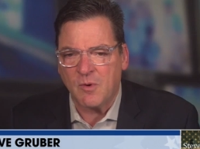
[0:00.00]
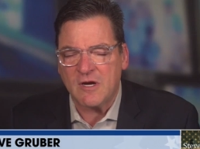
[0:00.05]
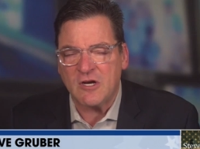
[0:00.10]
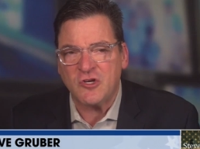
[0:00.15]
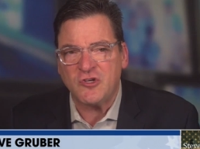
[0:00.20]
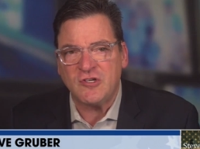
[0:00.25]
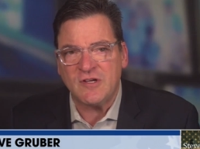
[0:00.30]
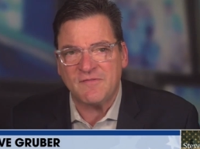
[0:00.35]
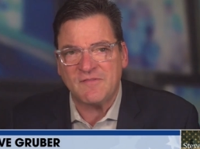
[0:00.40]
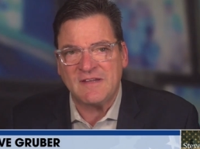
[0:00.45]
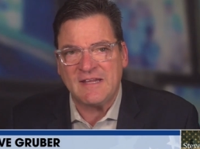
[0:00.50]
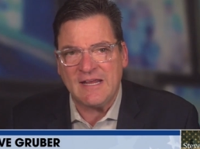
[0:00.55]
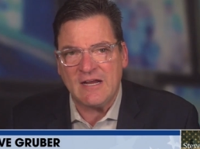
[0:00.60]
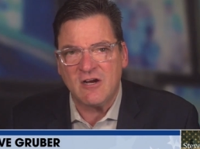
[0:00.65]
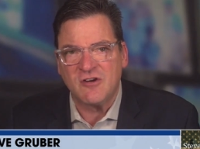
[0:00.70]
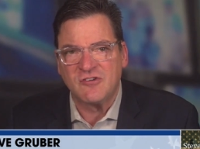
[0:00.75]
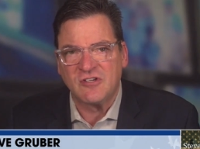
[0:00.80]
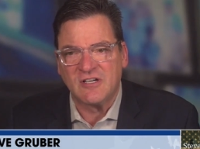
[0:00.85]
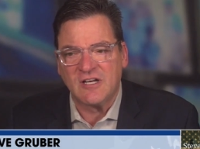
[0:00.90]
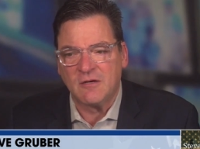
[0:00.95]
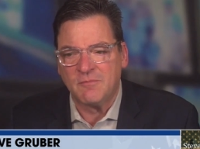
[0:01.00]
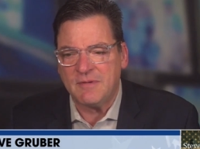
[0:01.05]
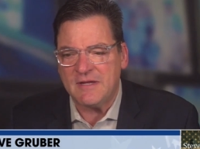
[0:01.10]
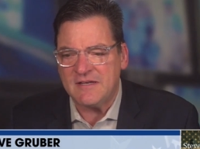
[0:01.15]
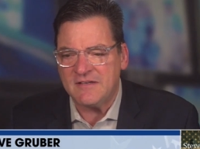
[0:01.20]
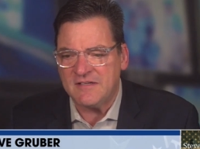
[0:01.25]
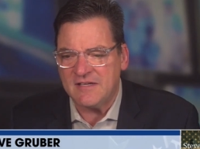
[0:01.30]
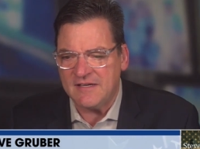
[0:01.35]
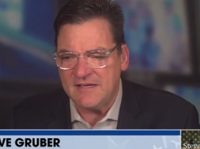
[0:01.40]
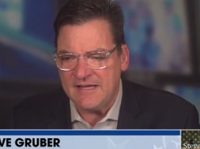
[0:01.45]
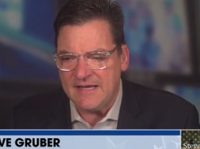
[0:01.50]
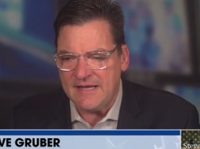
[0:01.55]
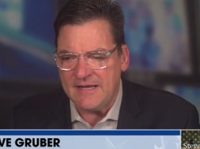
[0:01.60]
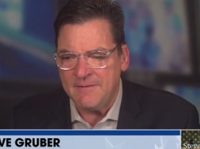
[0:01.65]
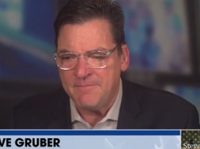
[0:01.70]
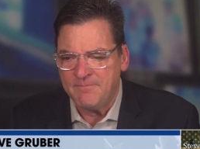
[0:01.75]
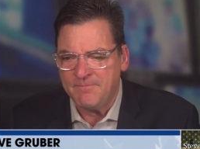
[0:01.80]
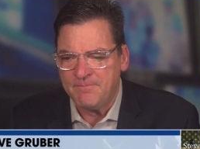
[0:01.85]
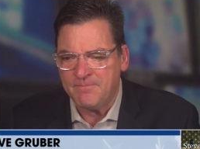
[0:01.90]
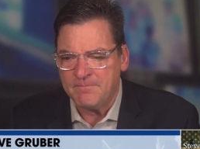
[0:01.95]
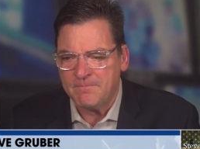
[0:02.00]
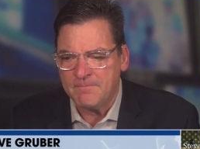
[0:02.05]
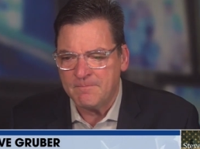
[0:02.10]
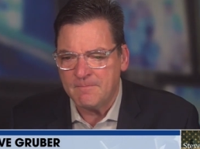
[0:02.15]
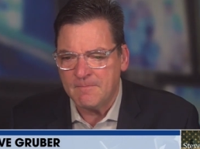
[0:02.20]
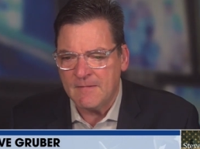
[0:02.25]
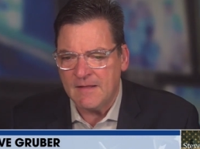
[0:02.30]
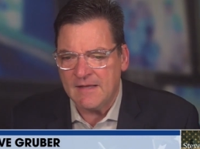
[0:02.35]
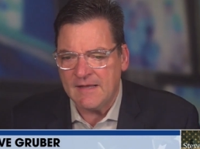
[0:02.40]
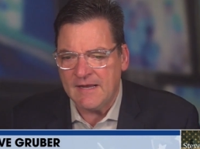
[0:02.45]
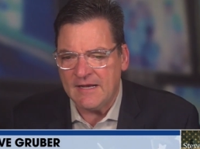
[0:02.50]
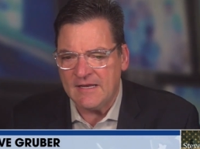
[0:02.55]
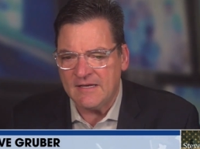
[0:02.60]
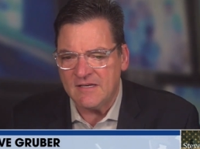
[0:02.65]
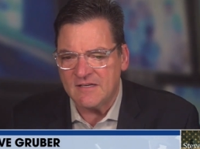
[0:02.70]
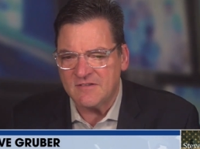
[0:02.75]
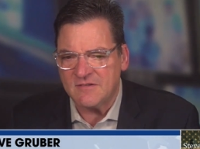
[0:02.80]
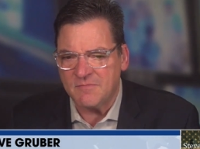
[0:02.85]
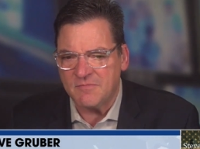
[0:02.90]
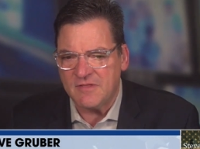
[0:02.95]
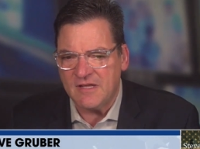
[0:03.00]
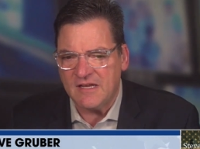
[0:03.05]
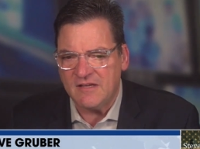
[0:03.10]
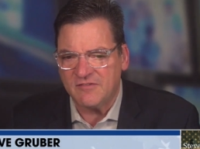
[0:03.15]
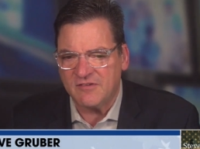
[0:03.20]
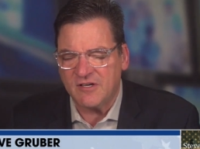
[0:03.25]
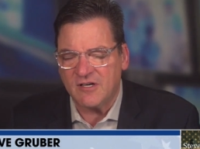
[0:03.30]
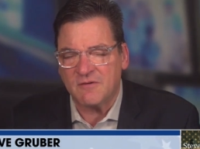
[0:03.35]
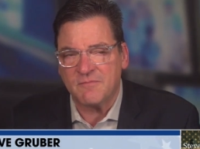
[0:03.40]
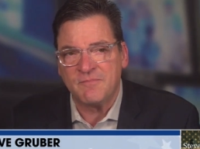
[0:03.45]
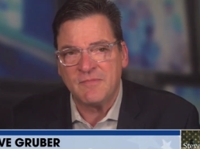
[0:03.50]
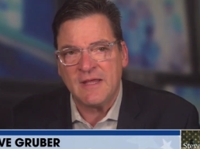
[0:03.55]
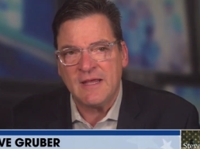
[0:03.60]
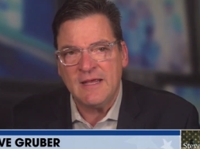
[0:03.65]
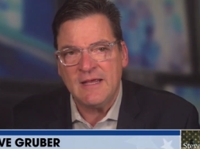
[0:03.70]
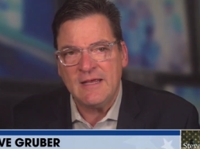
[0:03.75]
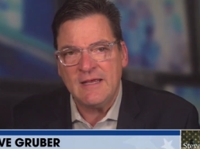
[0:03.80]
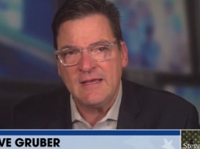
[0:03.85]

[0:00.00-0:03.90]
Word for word: But we're going to shift gears a little bit today and get into some things that are,